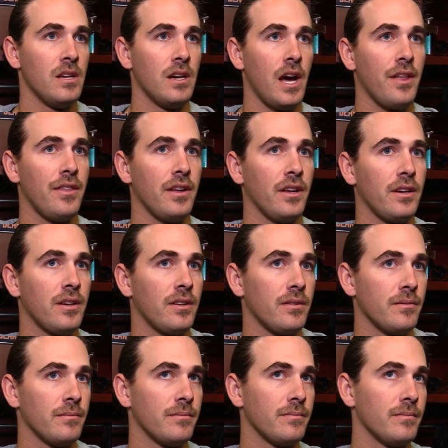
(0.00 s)
I think
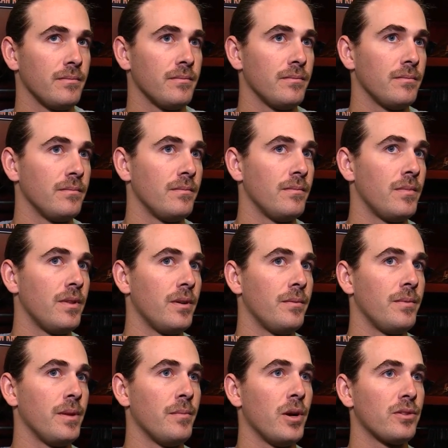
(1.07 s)
the
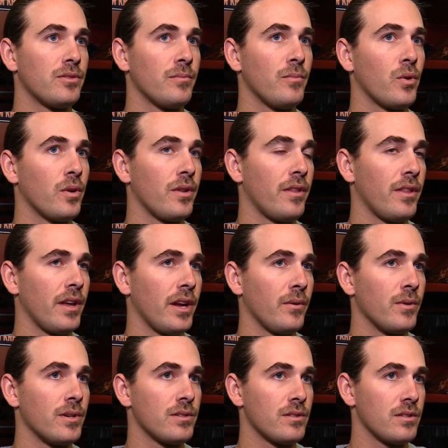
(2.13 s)
the most important thing
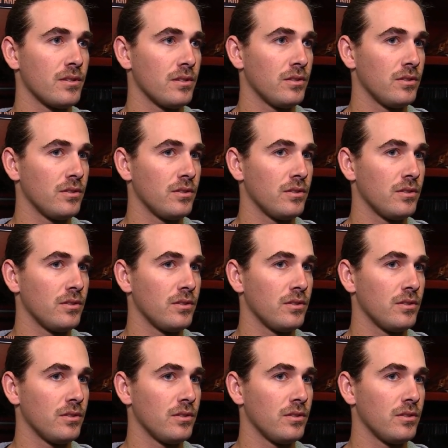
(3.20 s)
was